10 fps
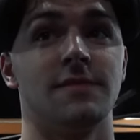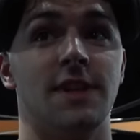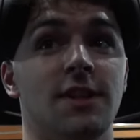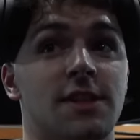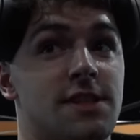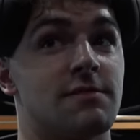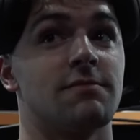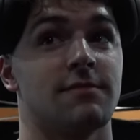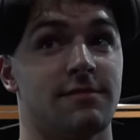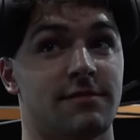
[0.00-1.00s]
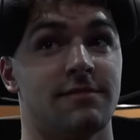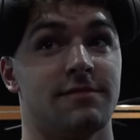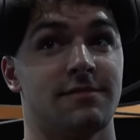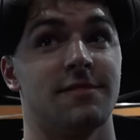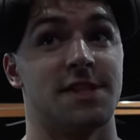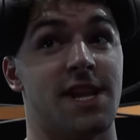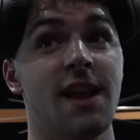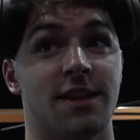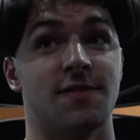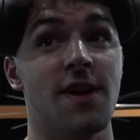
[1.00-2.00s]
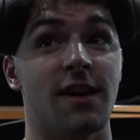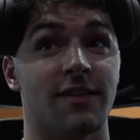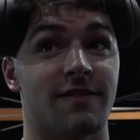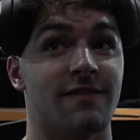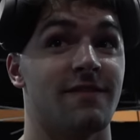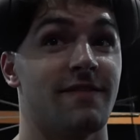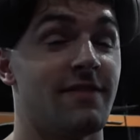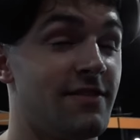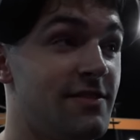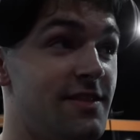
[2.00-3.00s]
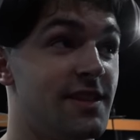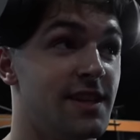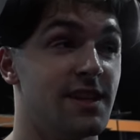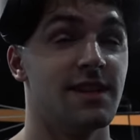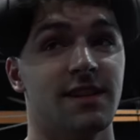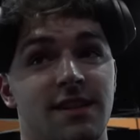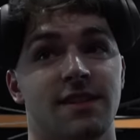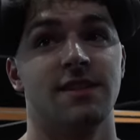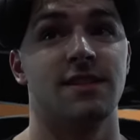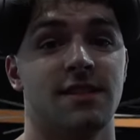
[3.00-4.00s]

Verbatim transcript: he looks aesthetic as fuck. You should go tell him